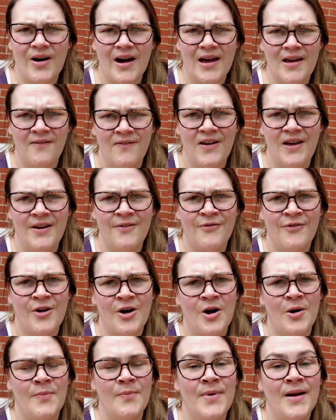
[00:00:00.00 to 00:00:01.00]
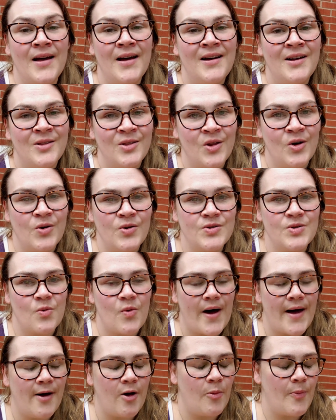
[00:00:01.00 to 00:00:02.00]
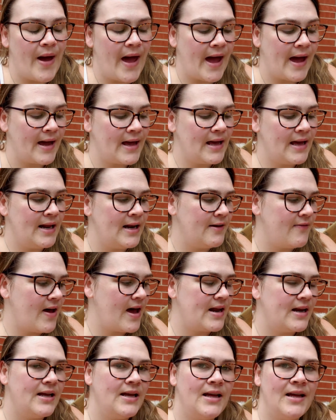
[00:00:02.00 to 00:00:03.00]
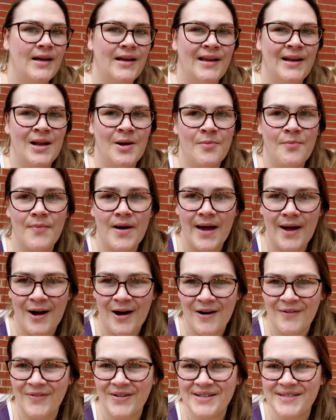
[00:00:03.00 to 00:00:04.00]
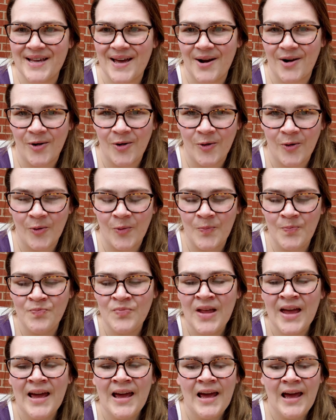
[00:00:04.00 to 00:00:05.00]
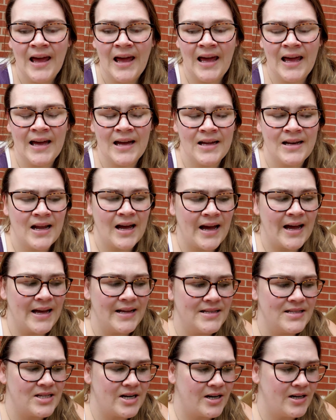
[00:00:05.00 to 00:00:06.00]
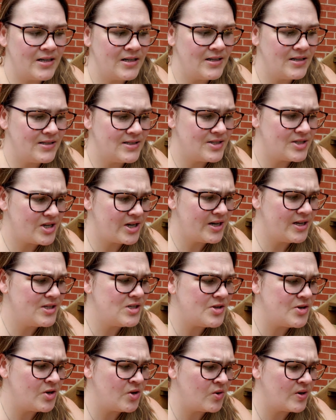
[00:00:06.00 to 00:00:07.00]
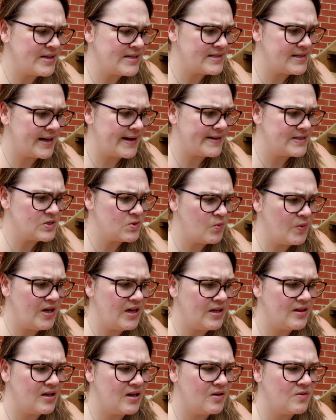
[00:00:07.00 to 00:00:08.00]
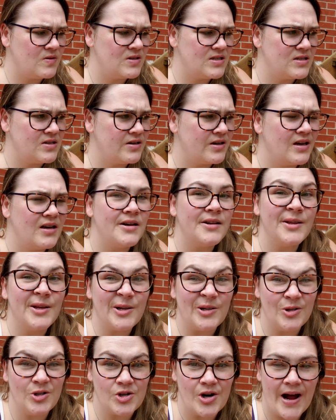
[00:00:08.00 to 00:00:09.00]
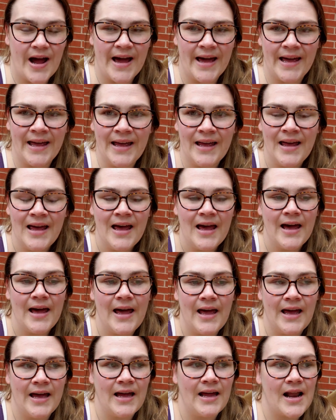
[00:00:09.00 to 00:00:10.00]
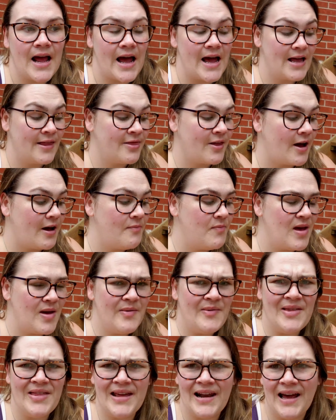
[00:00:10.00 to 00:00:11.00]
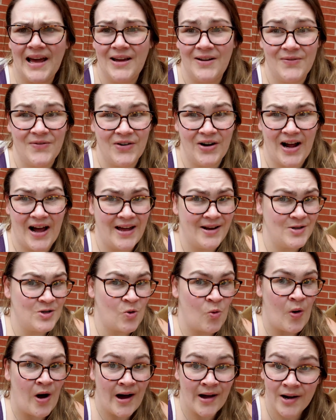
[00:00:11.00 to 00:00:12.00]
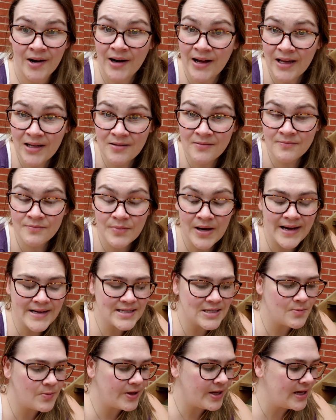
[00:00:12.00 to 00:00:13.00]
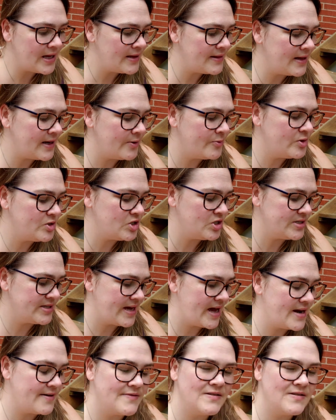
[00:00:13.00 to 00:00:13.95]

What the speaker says: ivy from Lowe's a while back, and I've had it in my office at home. And I had started to notice last week that it was looking a little dry, and I had thought maybe that I had forgotten to water it, possibly, and that it was just kind of